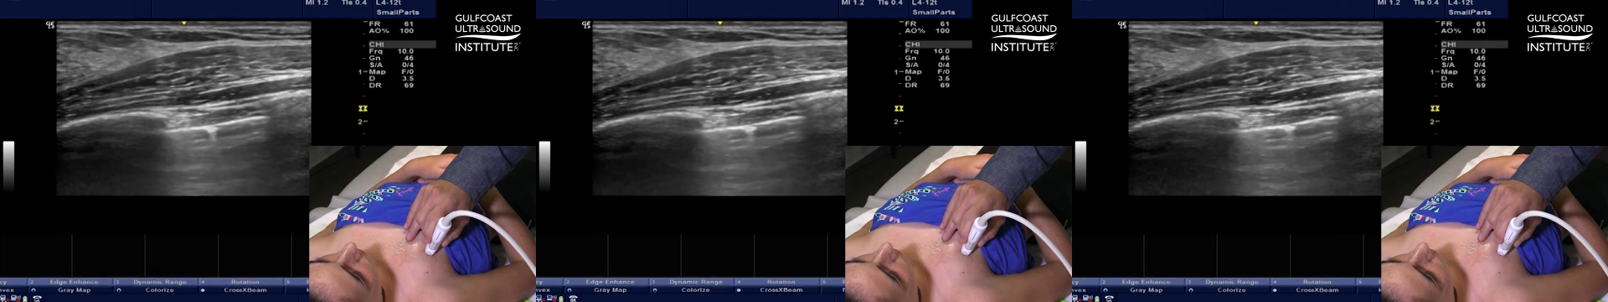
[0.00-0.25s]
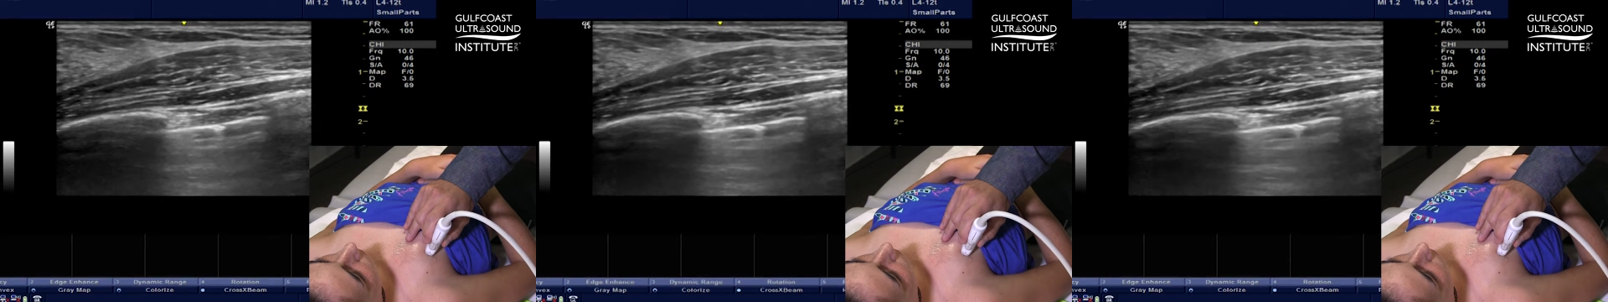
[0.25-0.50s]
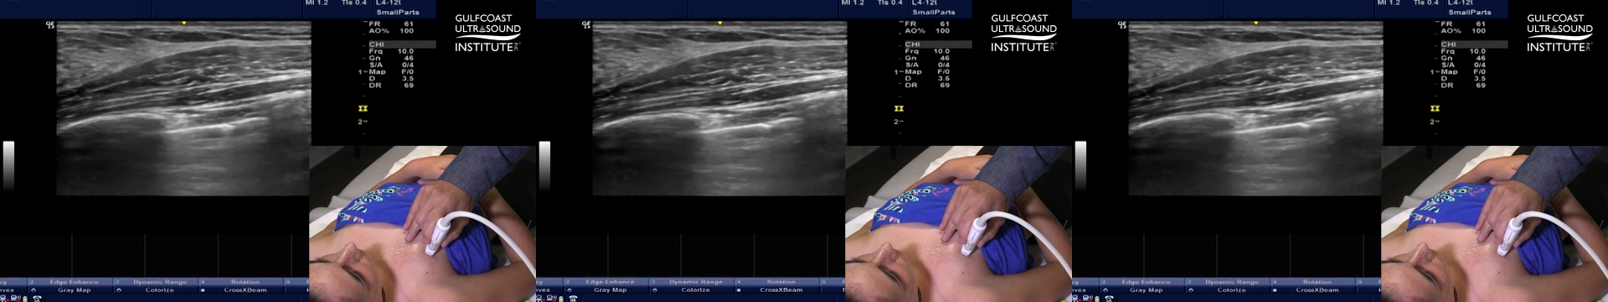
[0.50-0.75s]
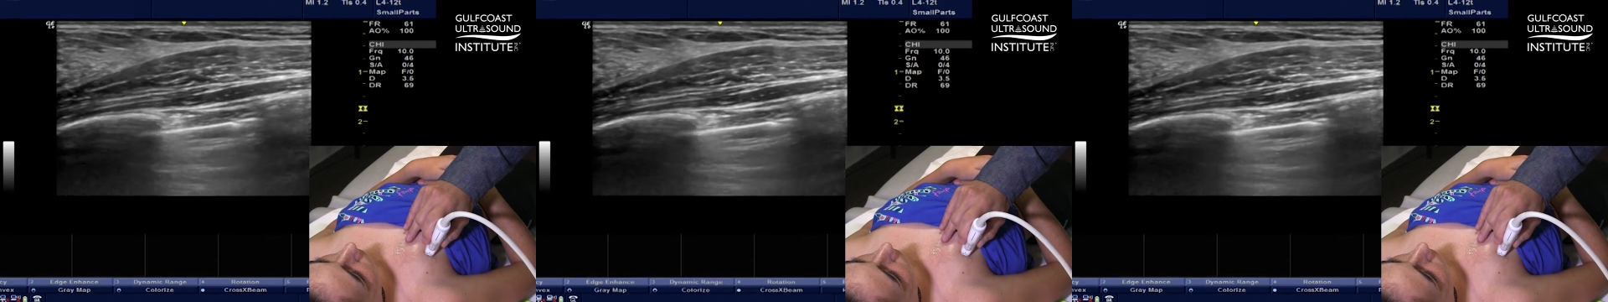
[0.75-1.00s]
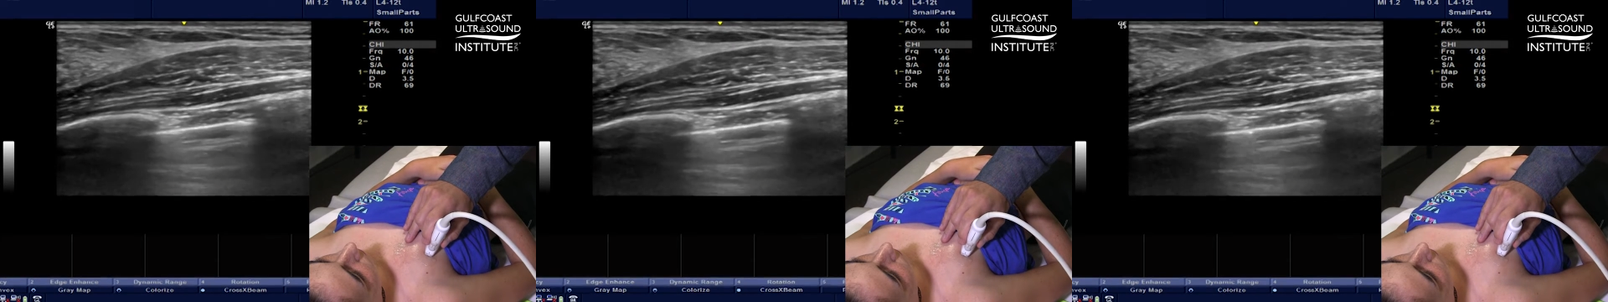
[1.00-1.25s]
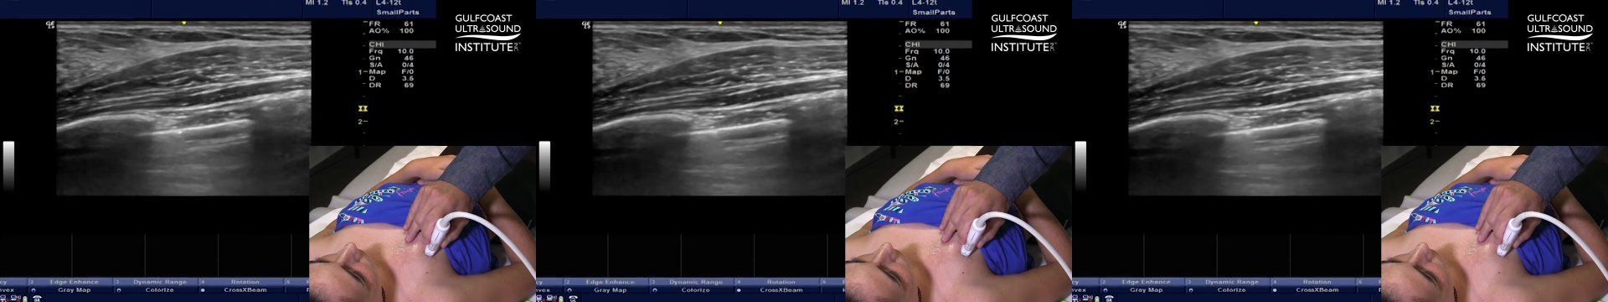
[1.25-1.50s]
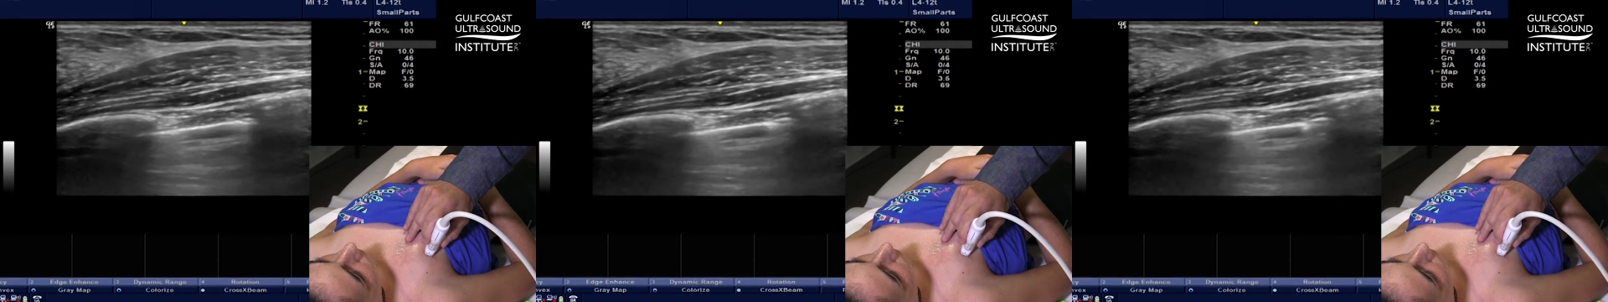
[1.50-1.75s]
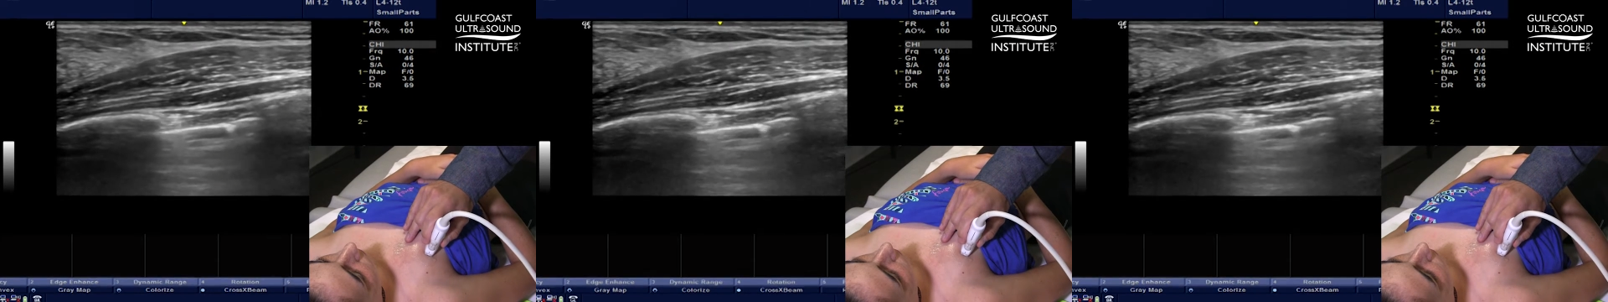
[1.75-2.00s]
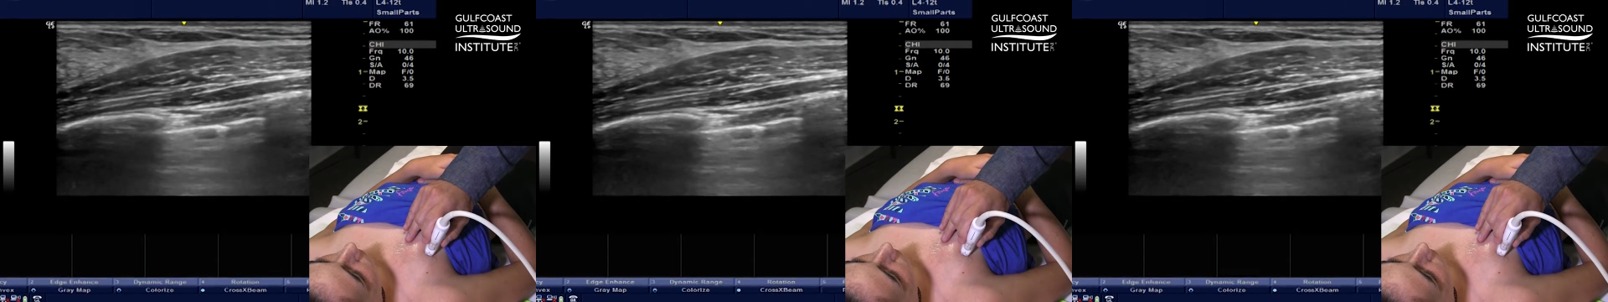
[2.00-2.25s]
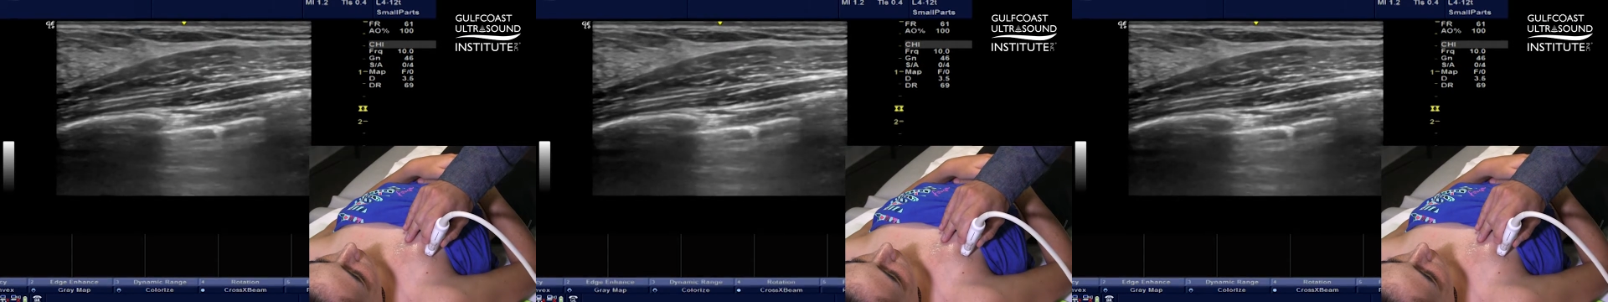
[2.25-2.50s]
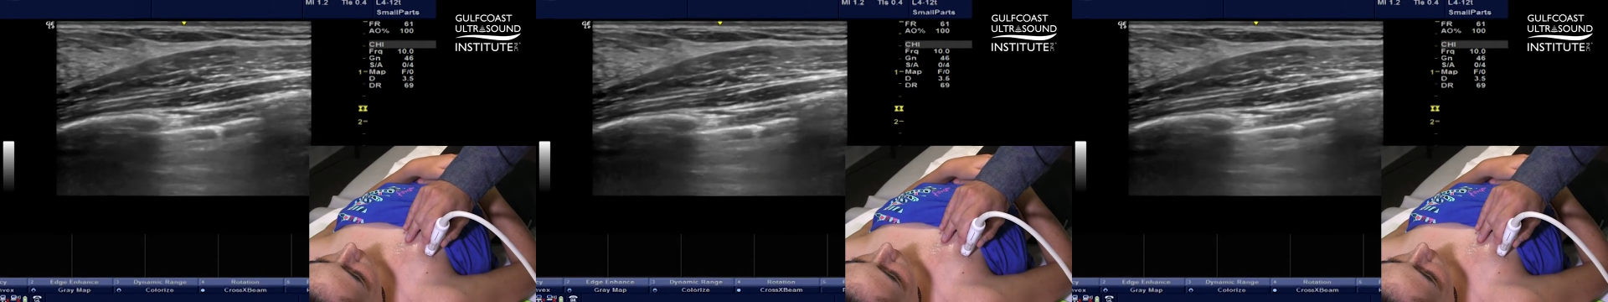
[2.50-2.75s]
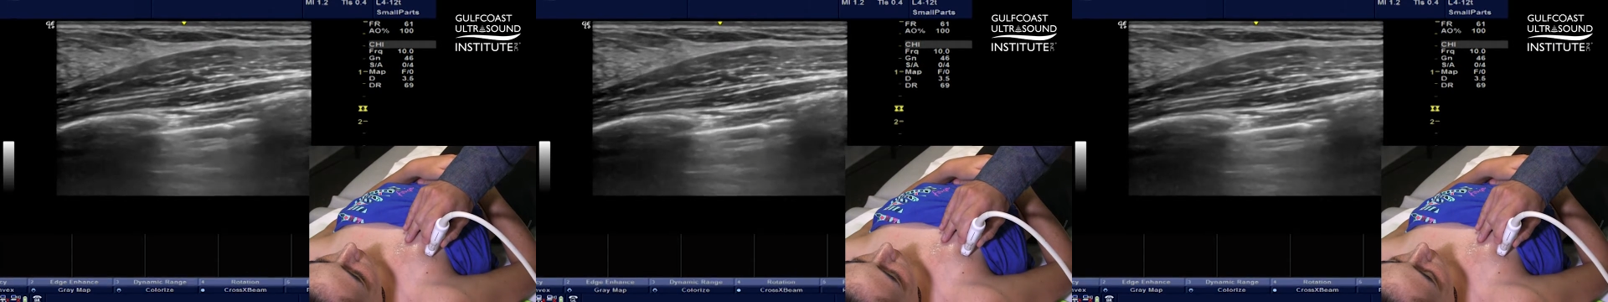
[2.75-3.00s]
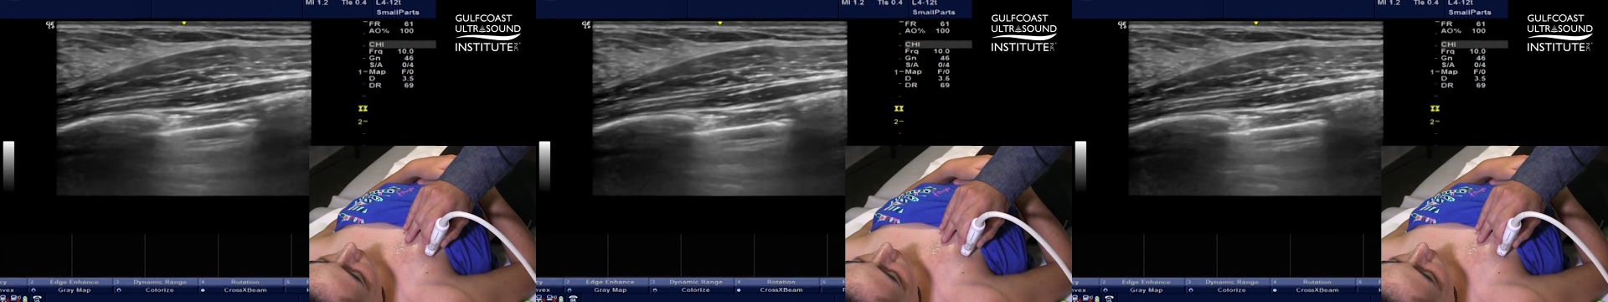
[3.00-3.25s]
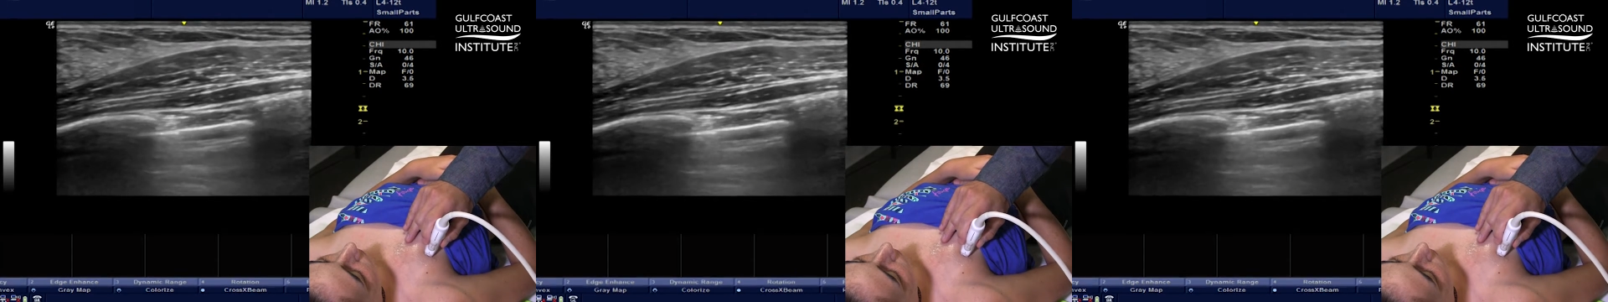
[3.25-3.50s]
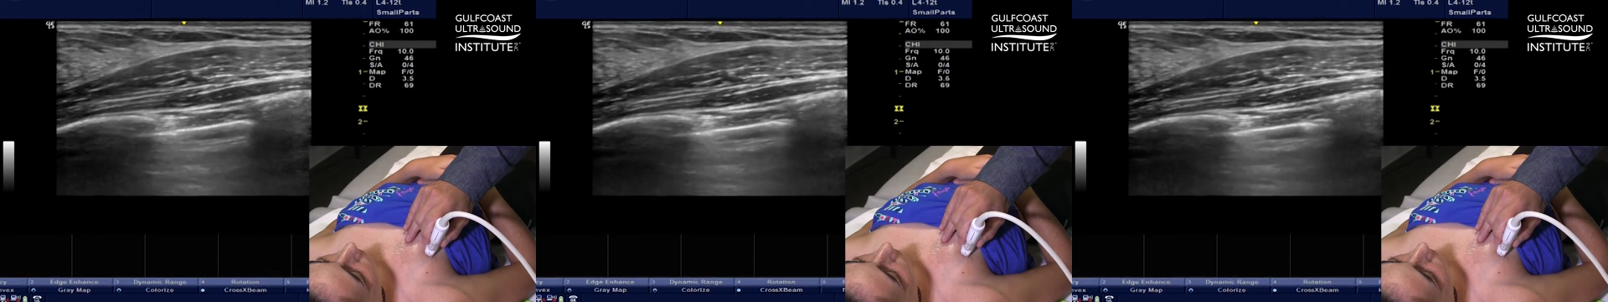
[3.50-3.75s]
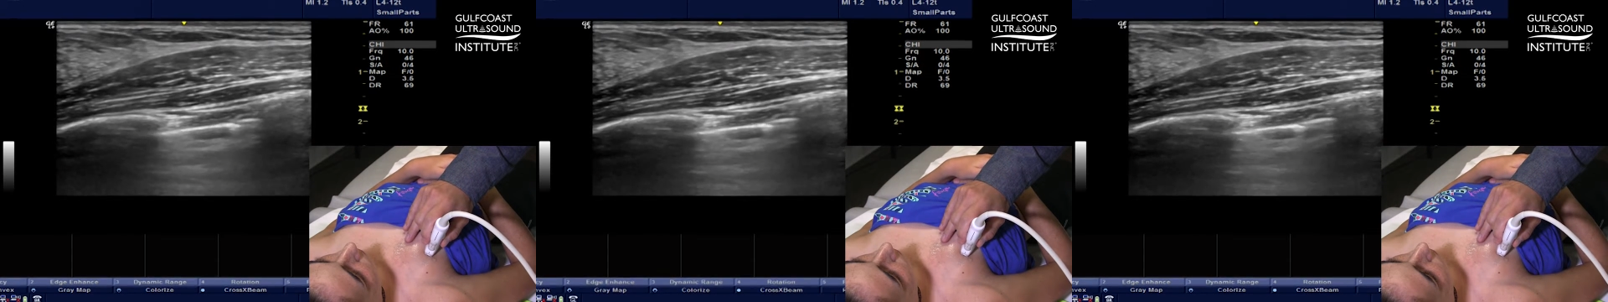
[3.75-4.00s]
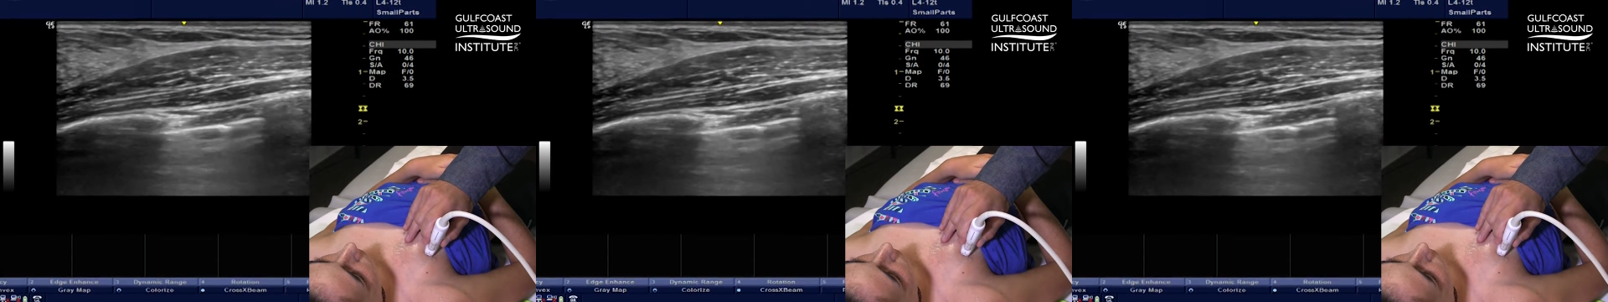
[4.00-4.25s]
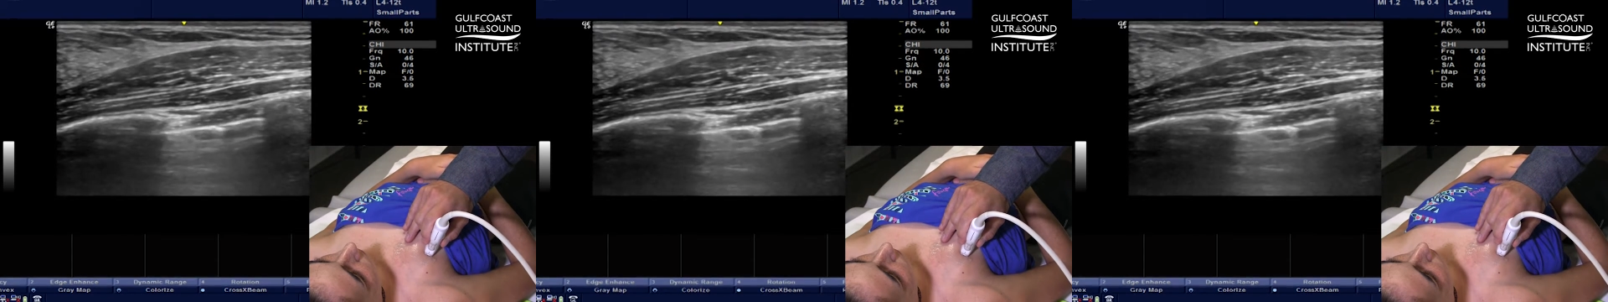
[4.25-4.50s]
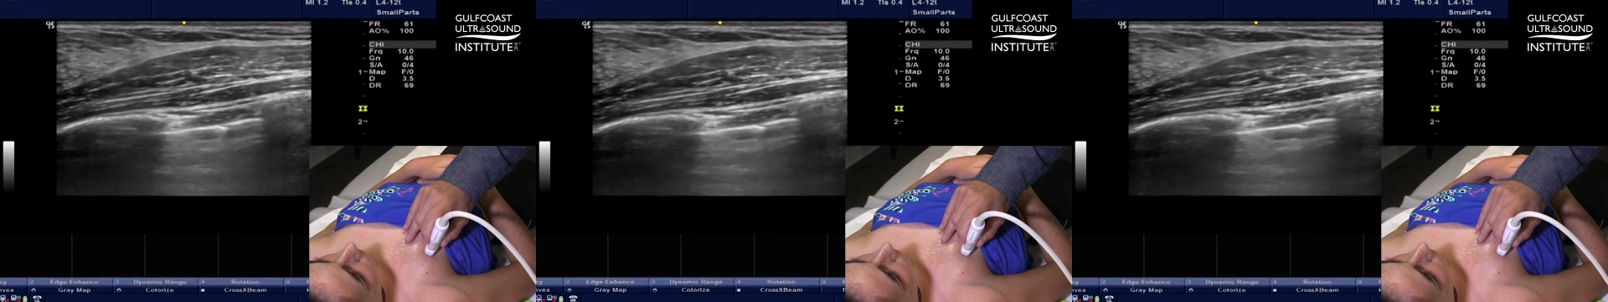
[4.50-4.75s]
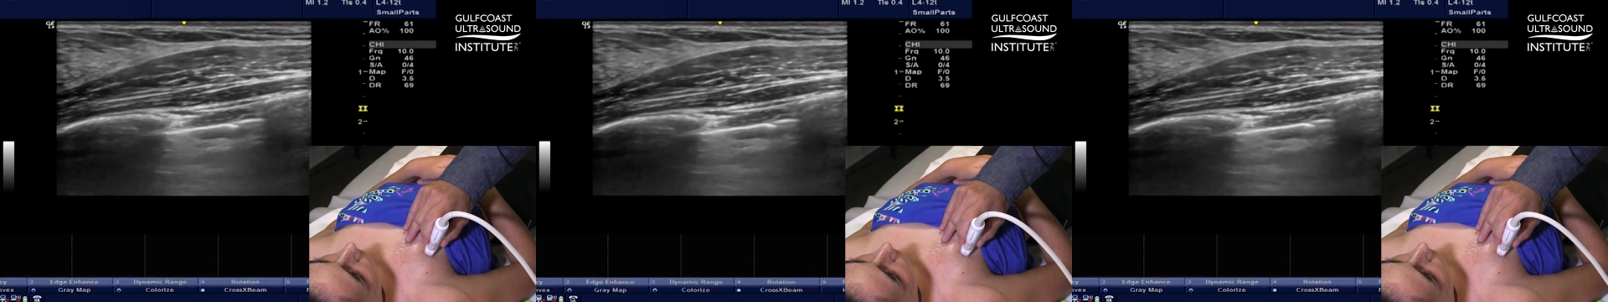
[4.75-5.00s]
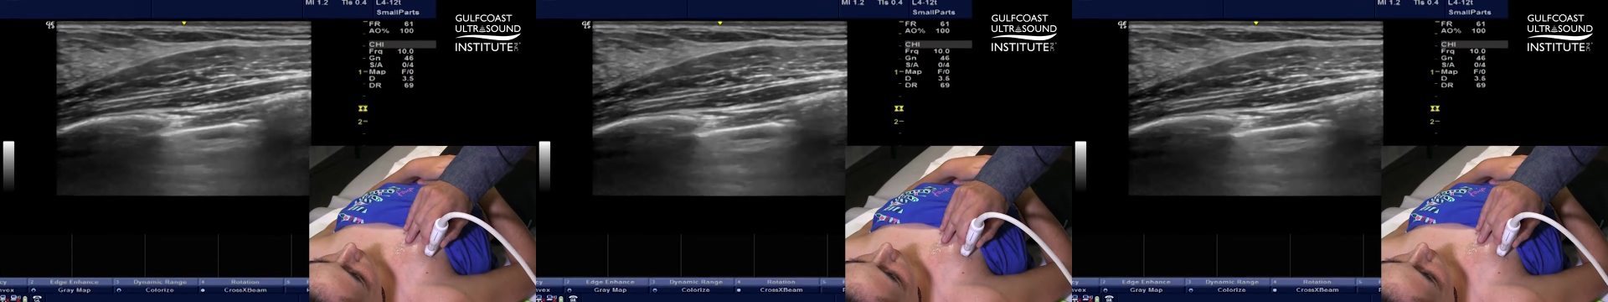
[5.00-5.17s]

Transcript: [unreadable: no face in view]